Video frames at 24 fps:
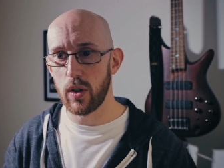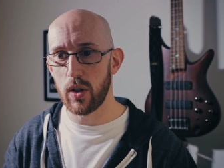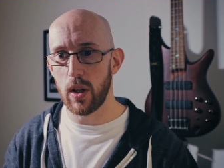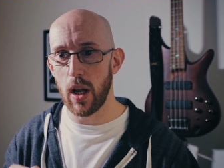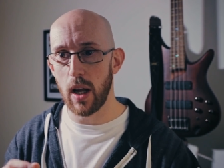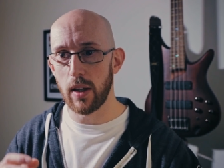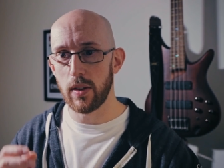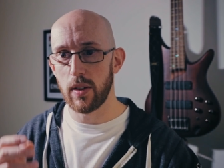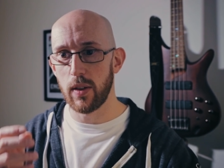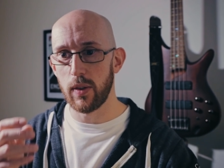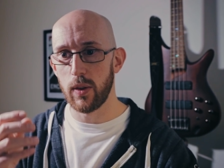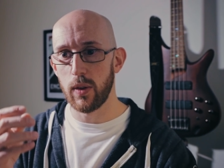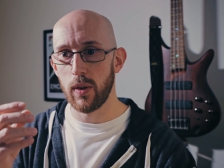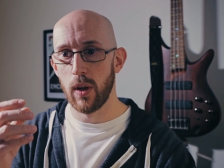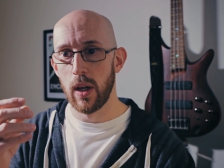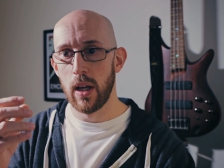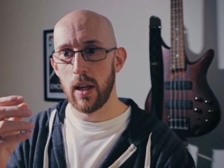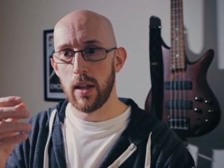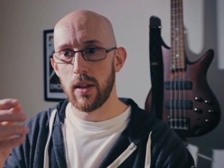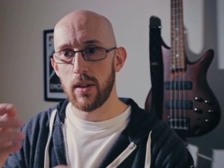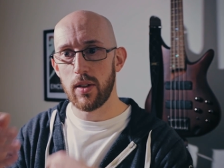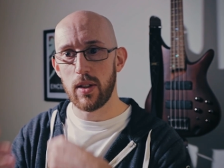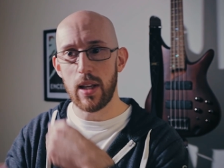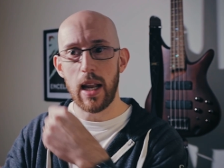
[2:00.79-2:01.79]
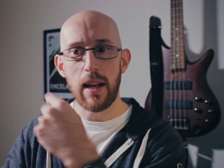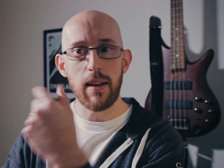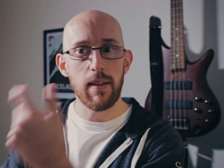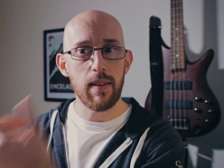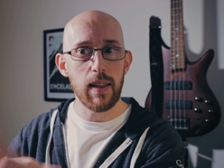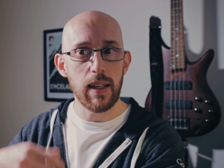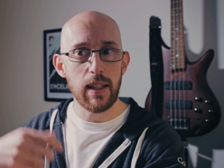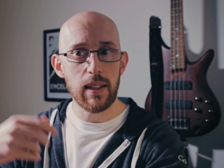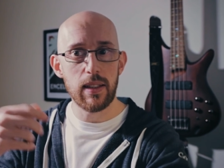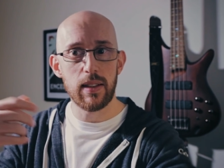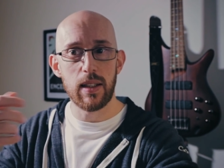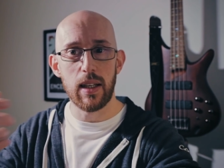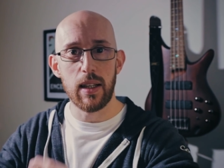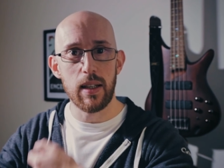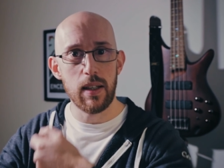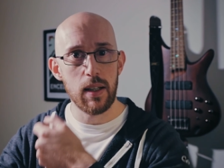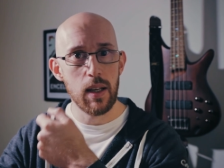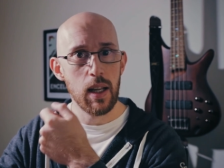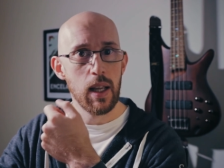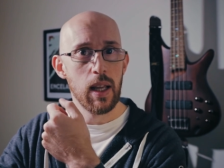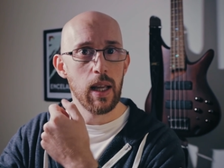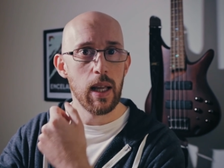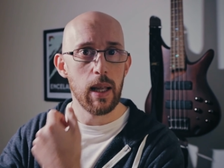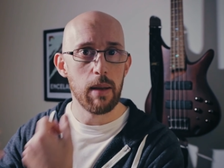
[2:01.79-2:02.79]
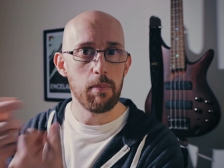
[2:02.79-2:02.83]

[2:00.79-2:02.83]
to start to send things in,